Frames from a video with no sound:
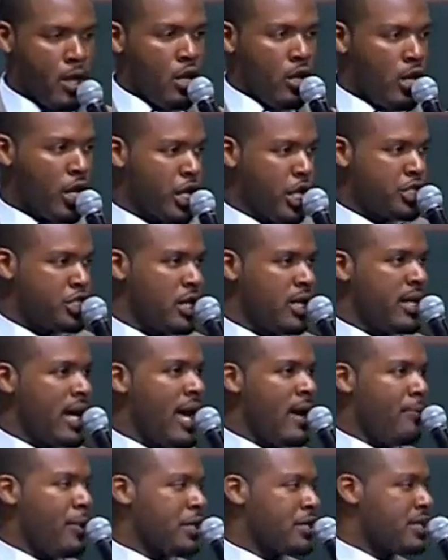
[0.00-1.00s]
Look at your
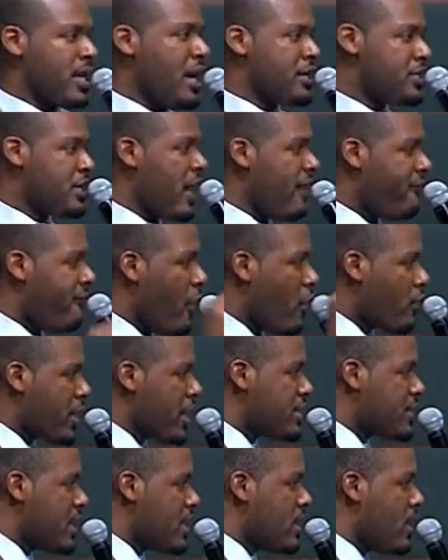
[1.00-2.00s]
neighbor, say, stay
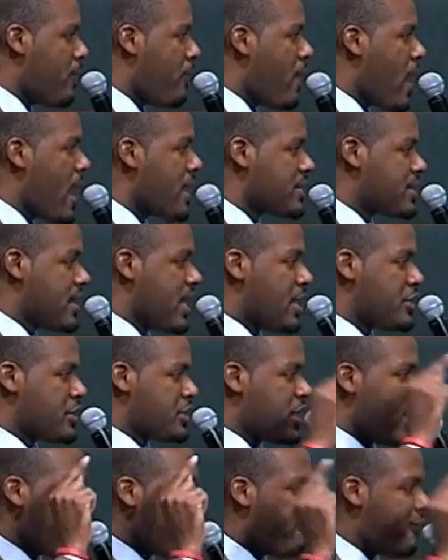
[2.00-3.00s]
focused in the process,
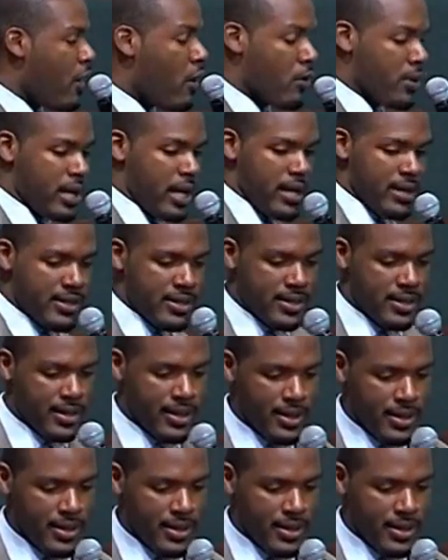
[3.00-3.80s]
stay focused.